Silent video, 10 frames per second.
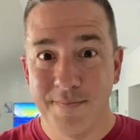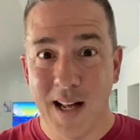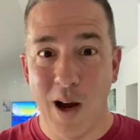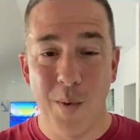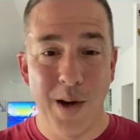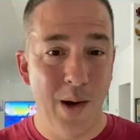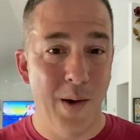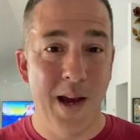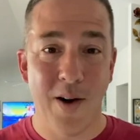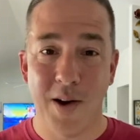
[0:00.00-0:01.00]
And when you
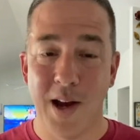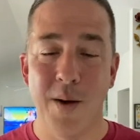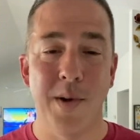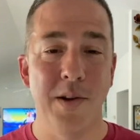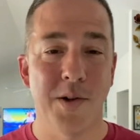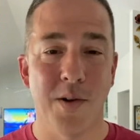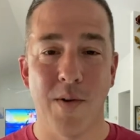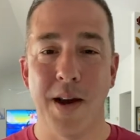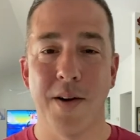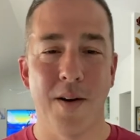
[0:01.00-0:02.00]
hear him, when you
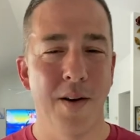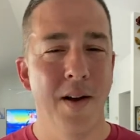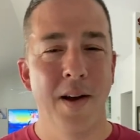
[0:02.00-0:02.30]
surrender,